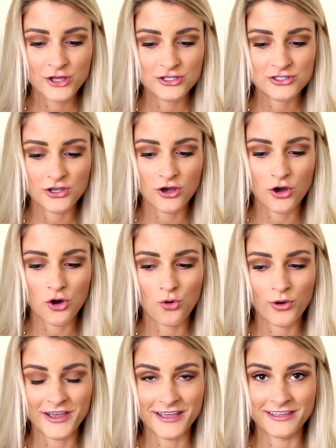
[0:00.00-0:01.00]

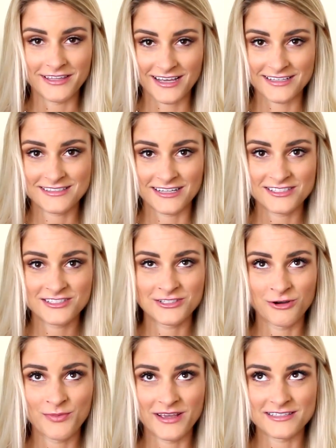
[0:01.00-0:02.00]
So yes, that's
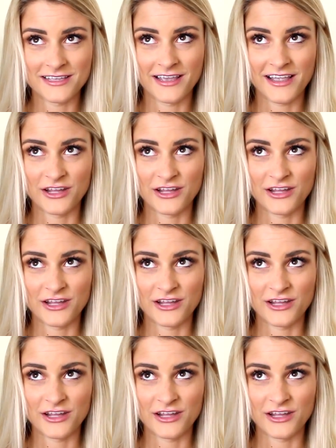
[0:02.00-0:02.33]
so amazing.